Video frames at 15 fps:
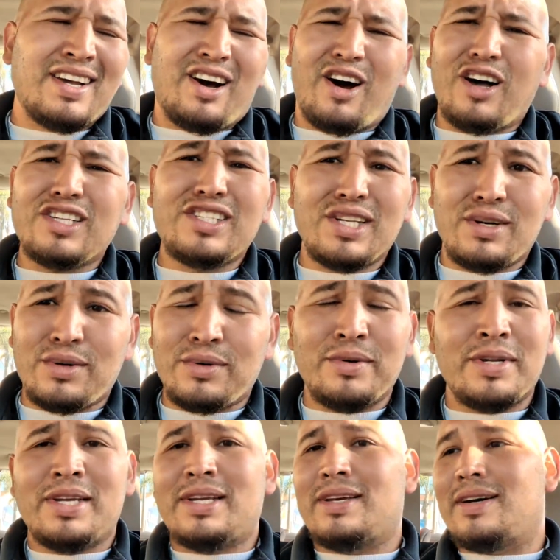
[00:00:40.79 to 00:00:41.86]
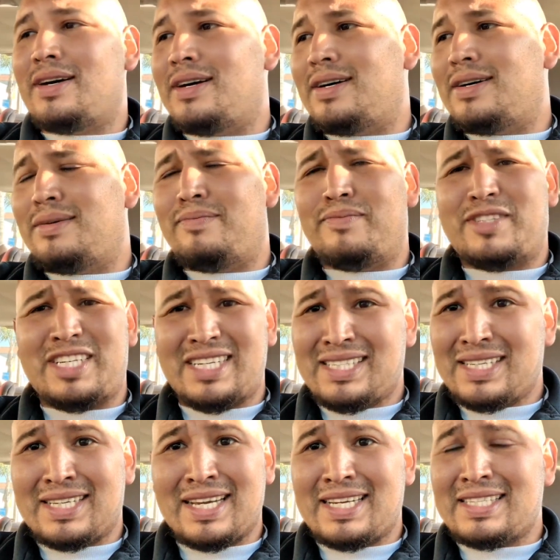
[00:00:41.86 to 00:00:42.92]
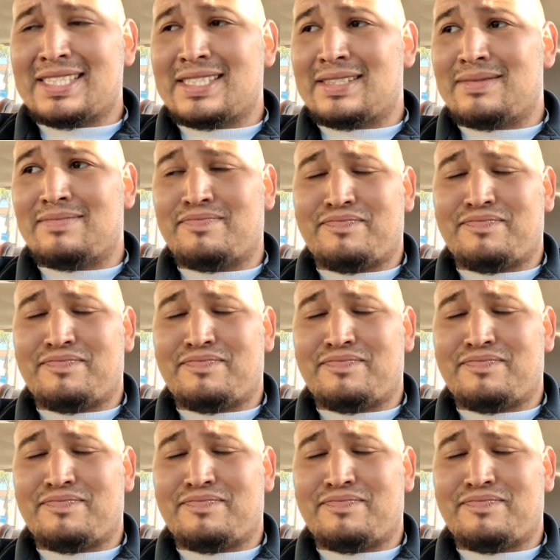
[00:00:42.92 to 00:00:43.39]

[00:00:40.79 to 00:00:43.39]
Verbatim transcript: Also, uh, just in case